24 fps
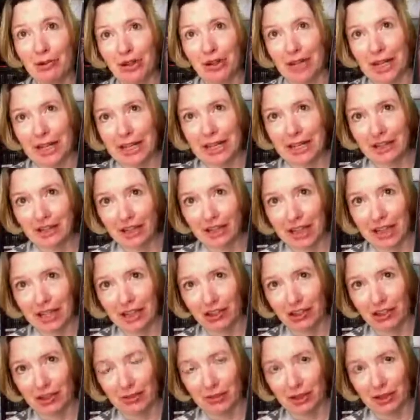to get an
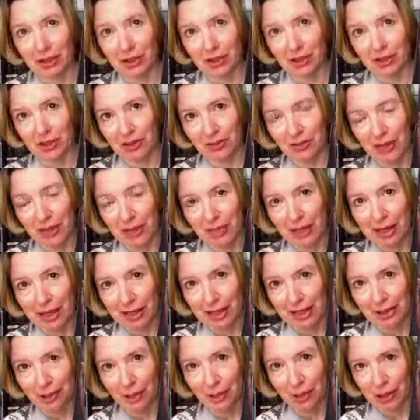education because she's female
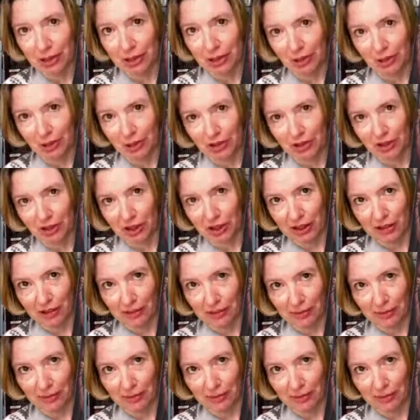in a world which